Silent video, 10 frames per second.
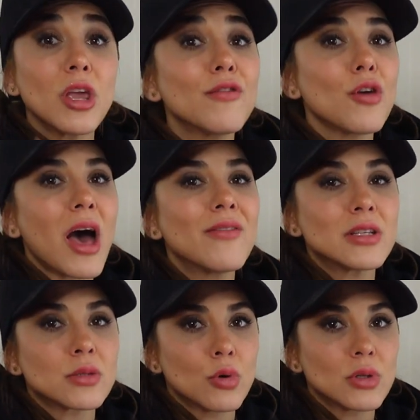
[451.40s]
if you have a
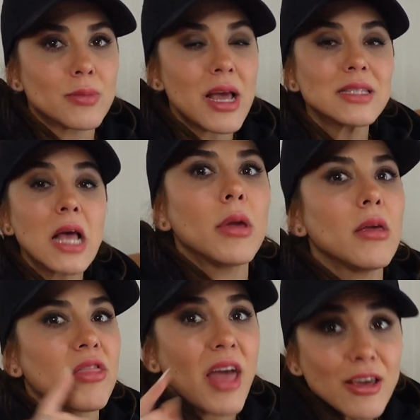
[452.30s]
small space,
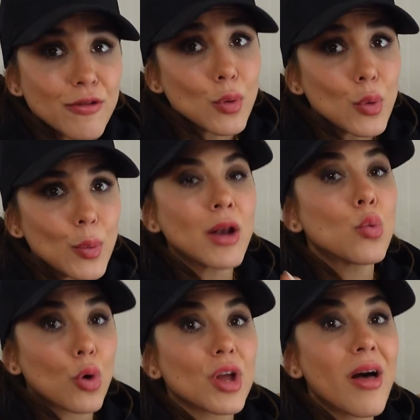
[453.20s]
be thankful and
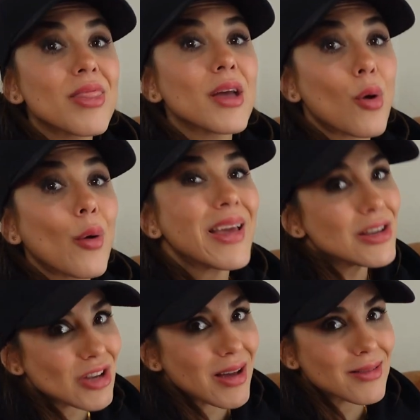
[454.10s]
work on the
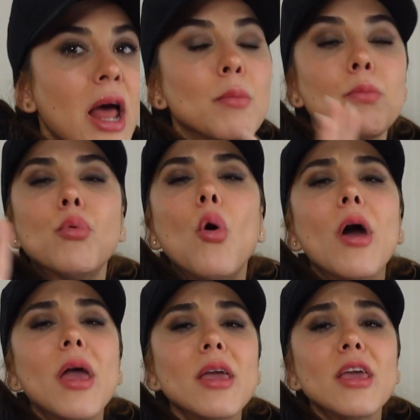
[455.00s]
cohesion. And
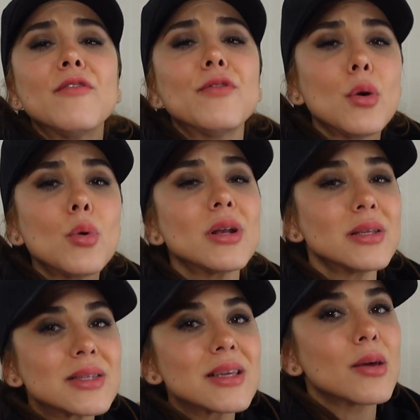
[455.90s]
boy, if you want to
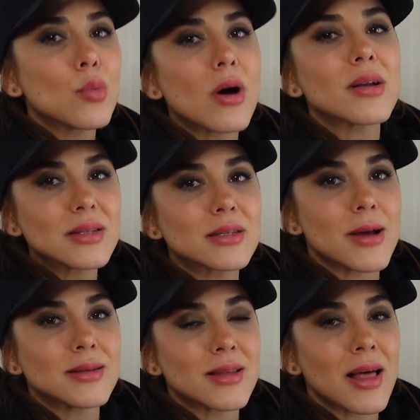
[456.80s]
see what a
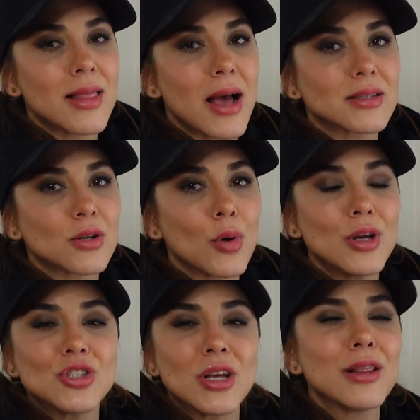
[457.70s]
space that lacks
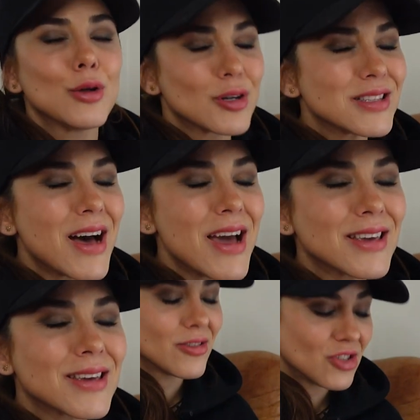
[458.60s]
cohesion looks like,
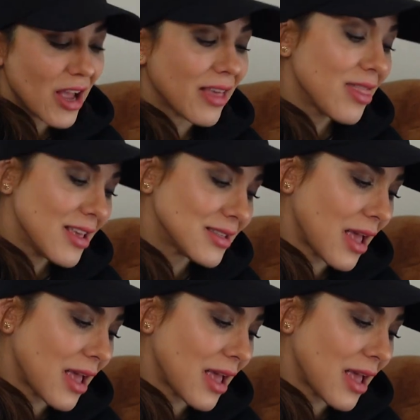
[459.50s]
check this